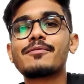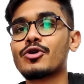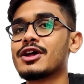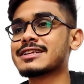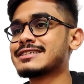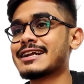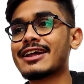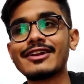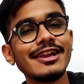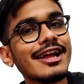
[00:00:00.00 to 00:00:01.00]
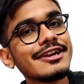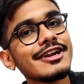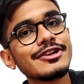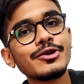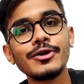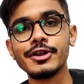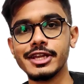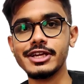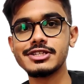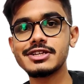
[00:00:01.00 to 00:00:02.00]
the products that are related to your
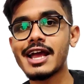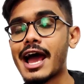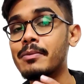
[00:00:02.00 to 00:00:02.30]
niche